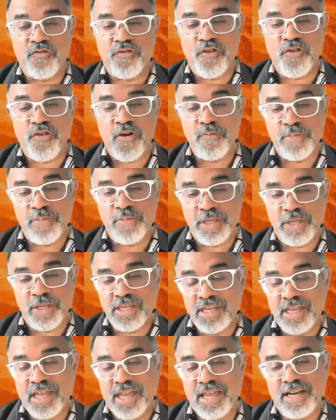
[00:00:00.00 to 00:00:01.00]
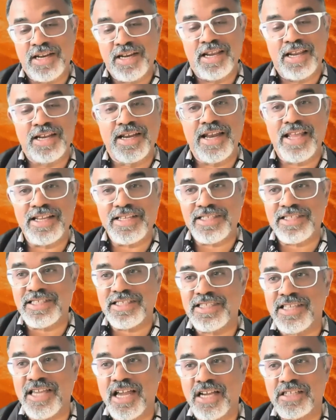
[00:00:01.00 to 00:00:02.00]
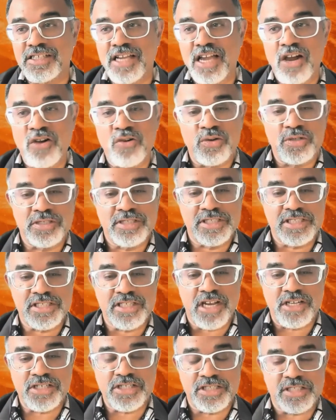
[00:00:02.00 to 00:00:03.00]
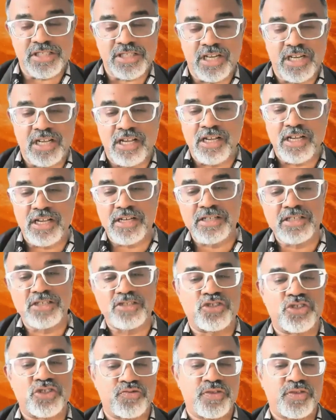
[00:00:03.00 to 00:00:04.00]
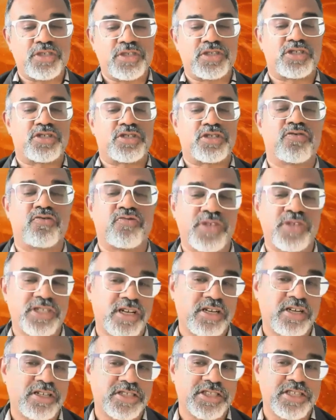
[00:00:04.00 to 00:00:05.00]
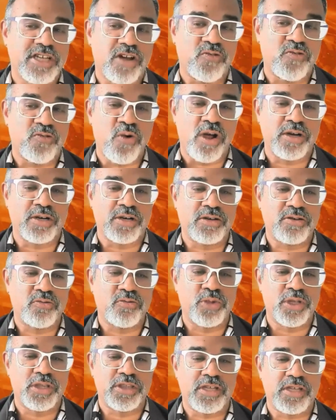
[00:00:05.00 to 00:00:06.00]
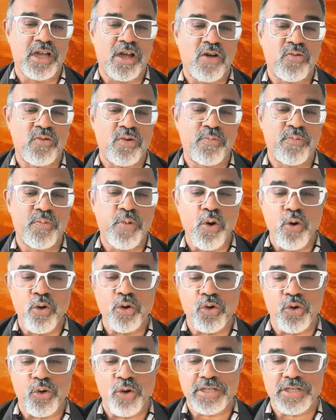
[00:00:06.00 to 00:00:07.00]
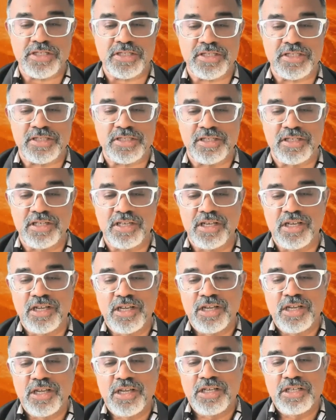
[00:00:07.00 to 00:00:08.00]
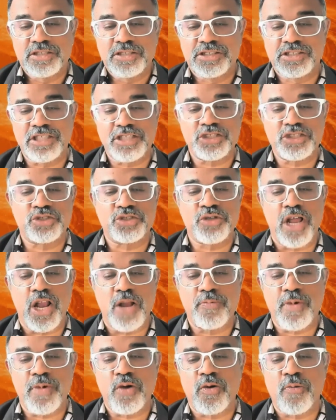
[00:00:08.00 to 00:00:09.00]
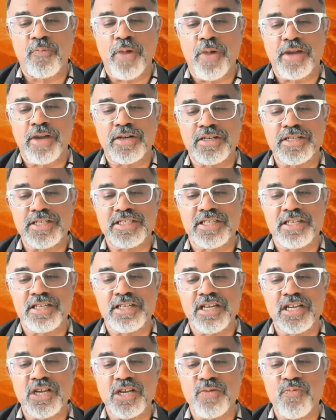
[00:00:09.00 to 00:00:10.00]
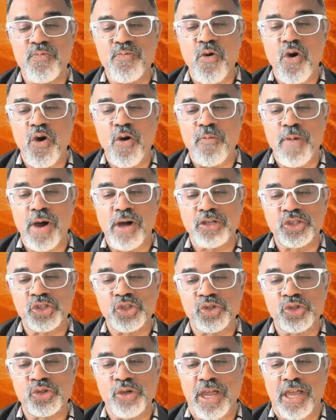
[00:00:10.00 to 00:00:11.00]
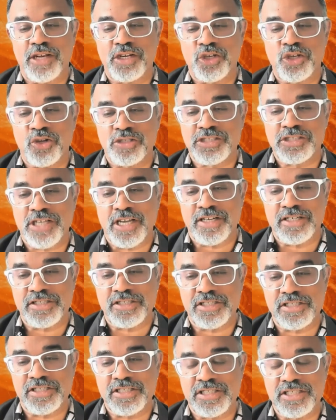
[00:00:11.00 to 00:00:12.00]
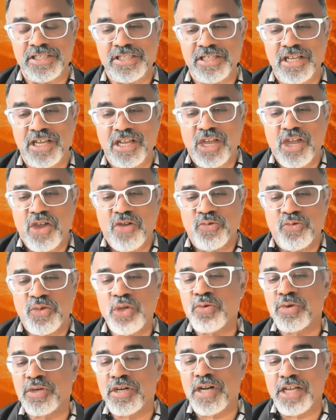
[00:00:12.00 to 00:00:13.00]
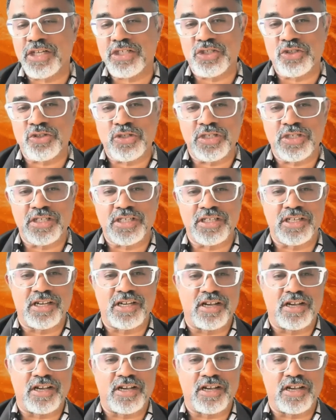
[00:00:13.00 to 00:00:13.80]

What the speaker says: from me, and let's start our discussion. And we shall start with our poll question. Just to help our panelists learn more about you and your challenges, we would like to